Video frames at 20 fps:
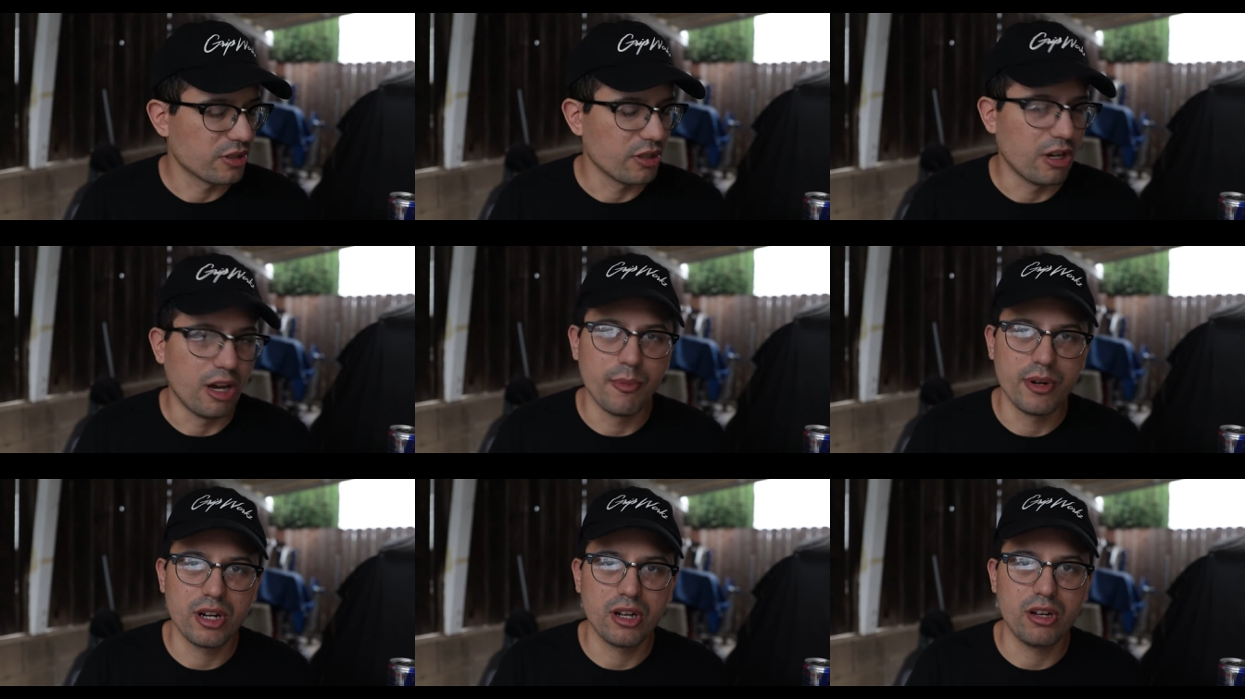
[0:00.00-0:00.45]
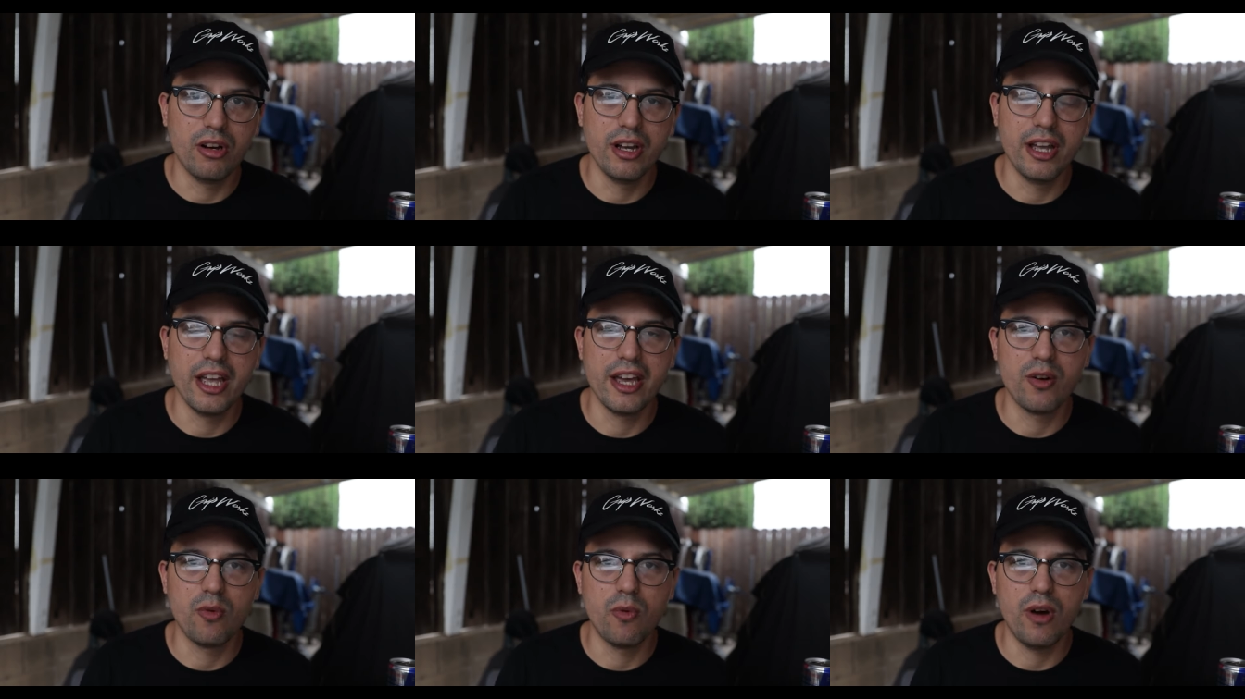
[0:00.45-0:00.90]
So I'm going to go
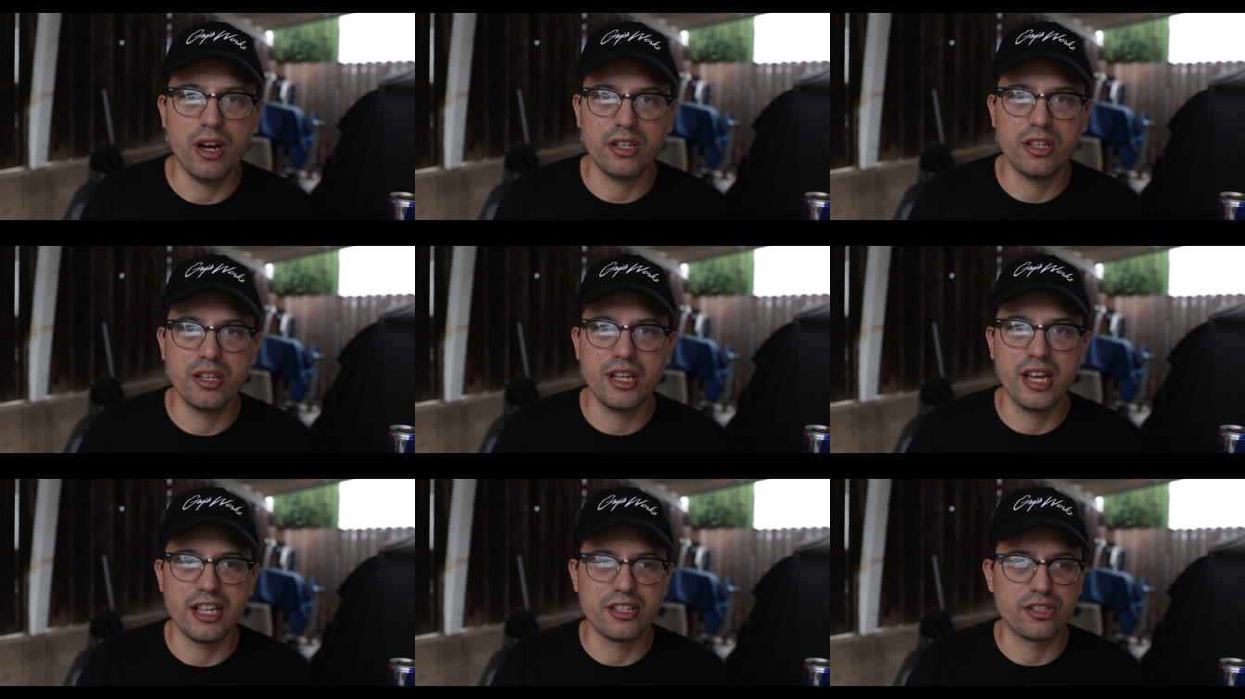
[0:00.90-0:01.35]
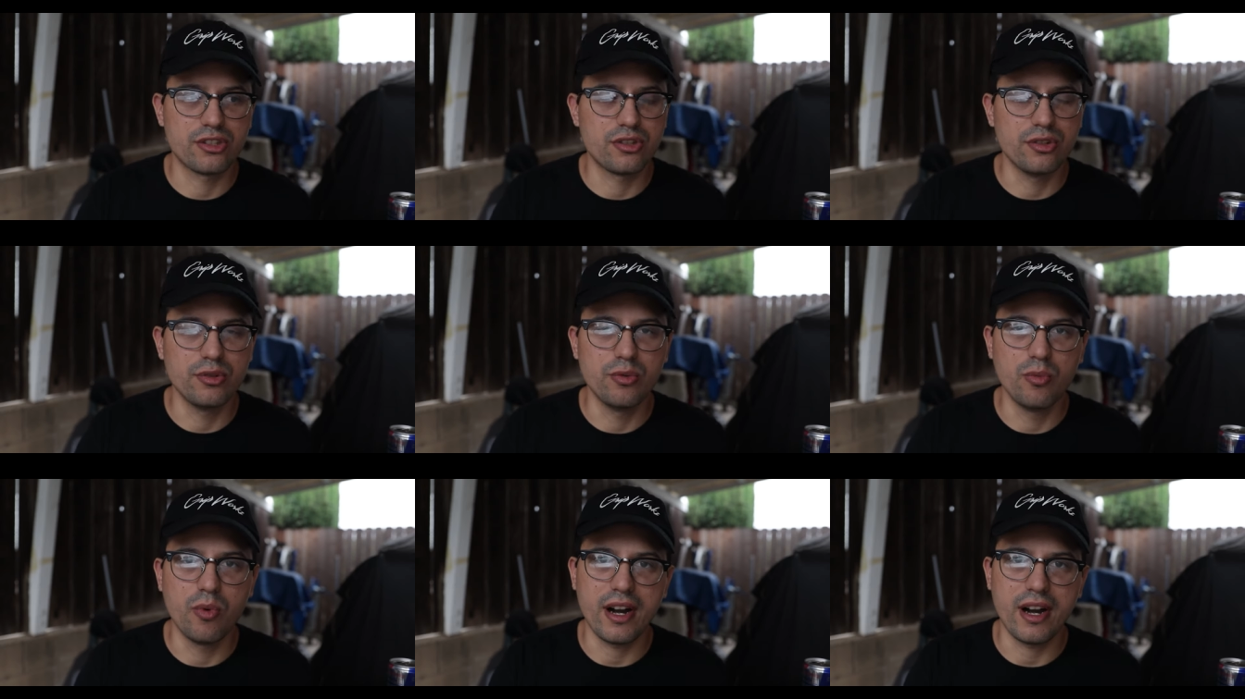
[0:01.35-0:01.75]
ahead and walk you guys through